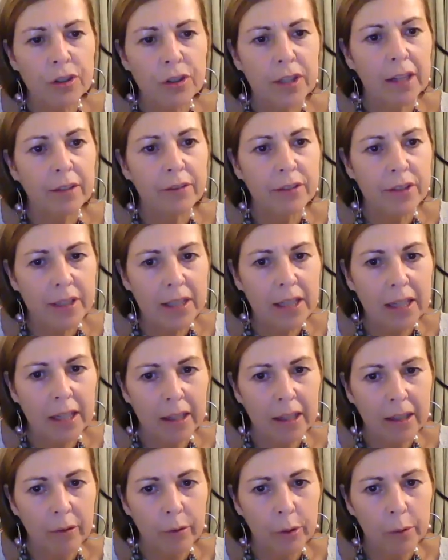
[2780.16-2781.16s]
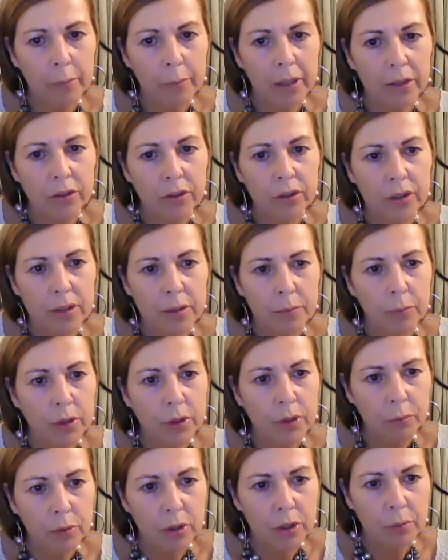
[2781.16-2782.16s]
self-seeking, I would imagine it's
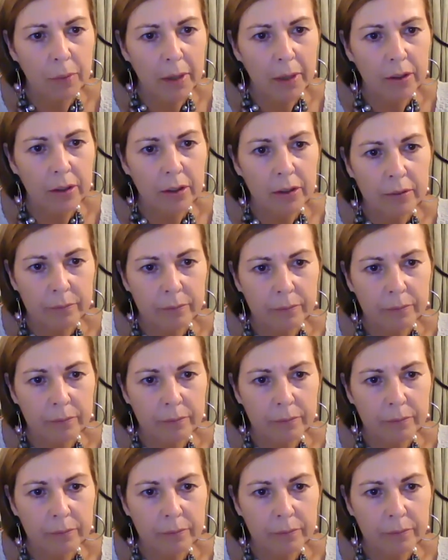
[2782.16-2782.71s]
much much better.